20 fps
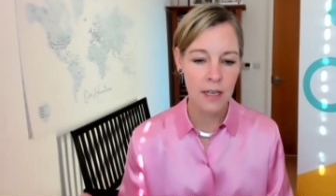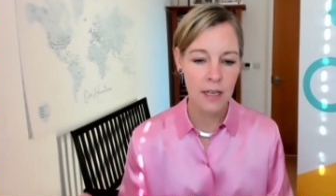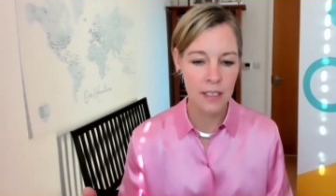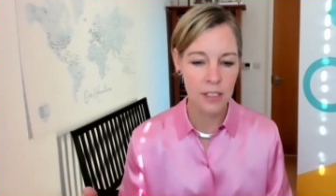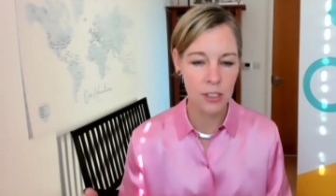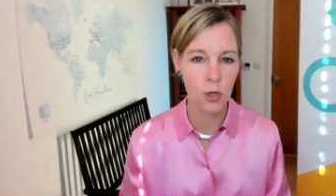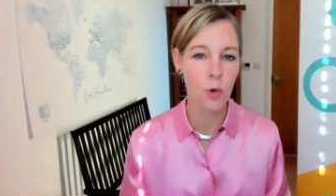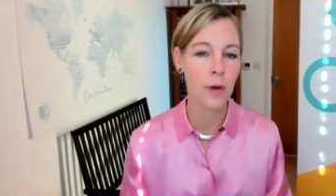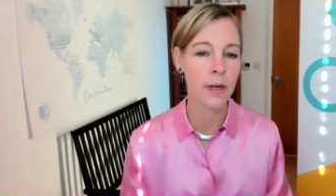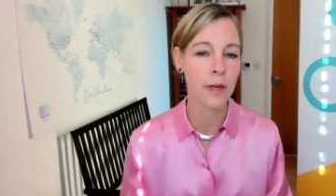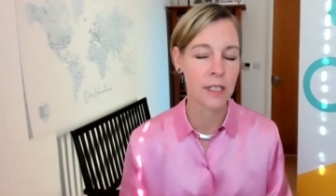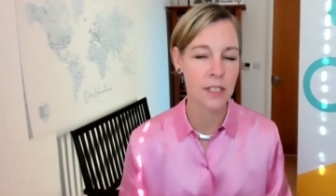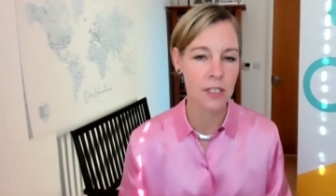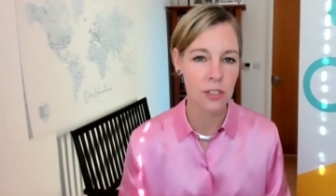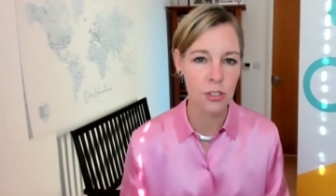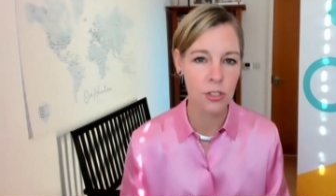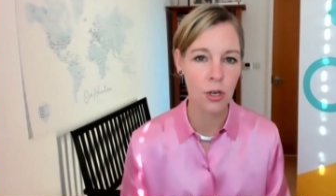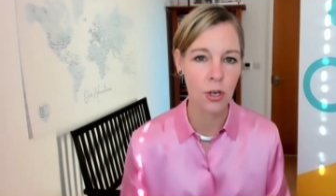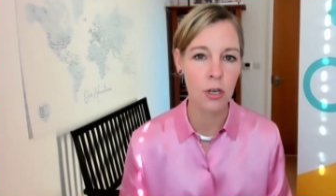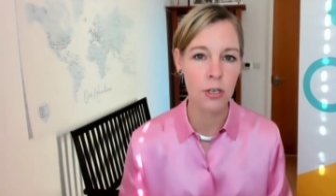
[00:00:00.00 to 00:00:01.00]
is going to
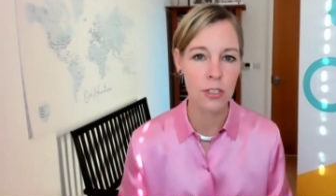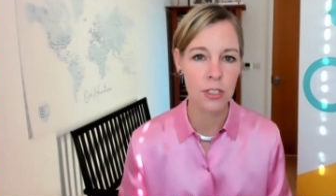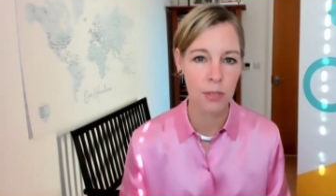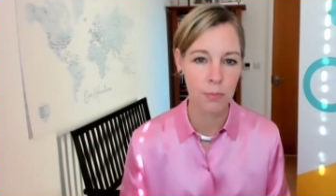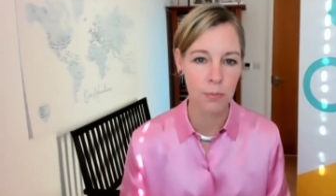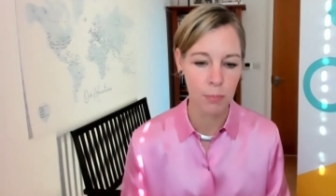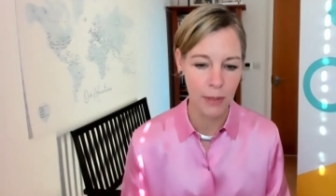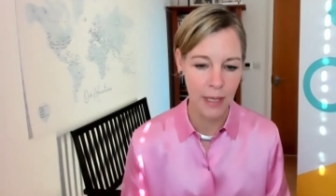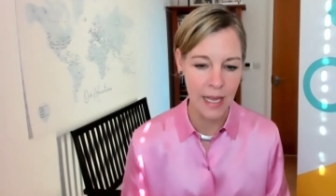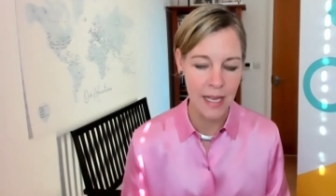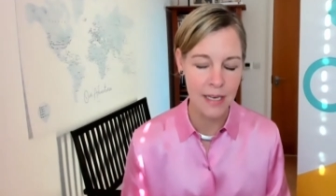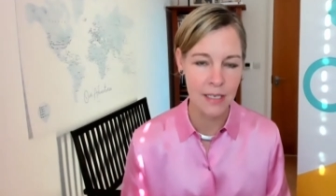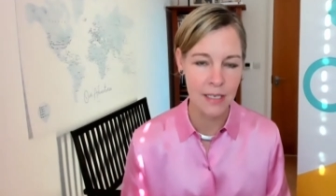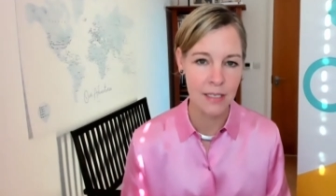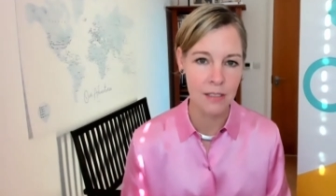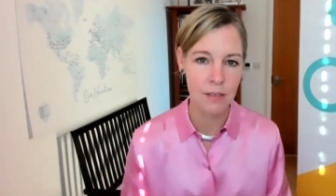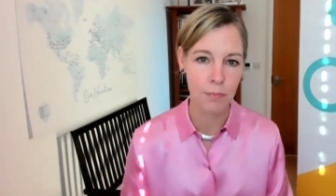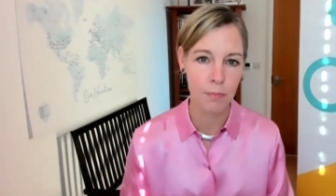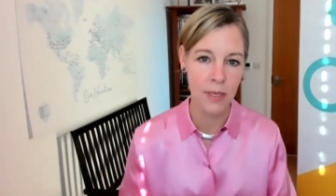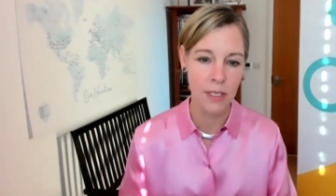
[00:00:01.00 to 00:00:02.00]
start to
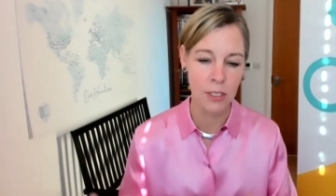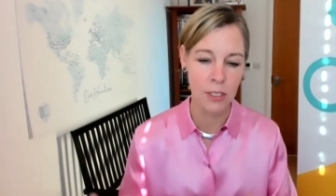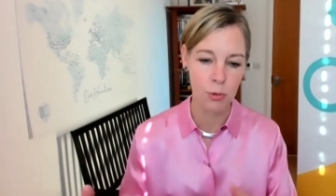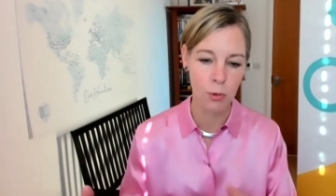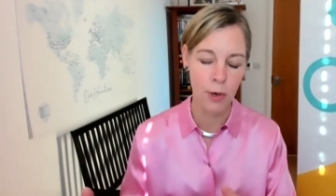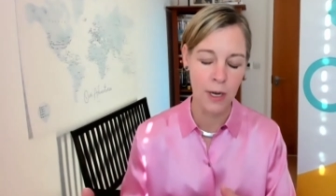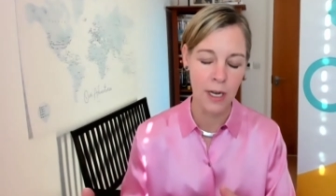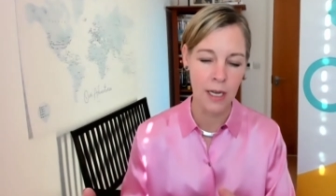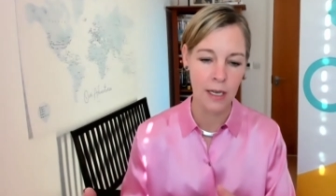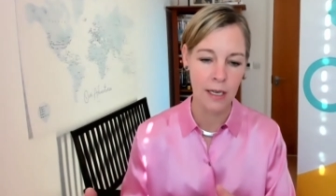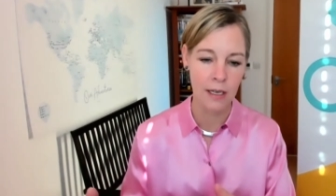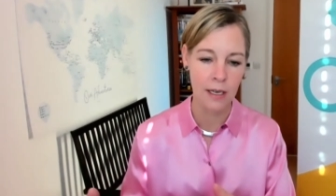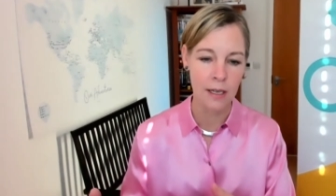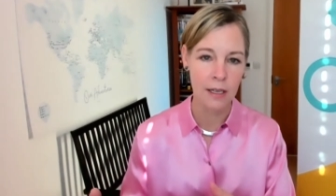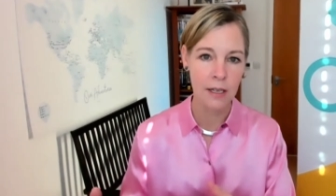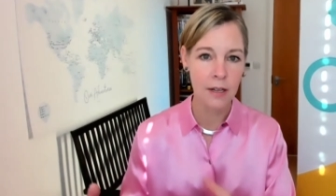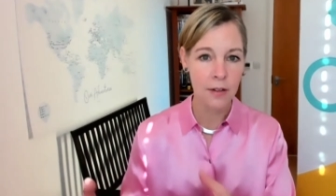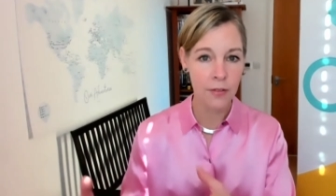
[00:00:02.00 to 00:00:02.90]
blend between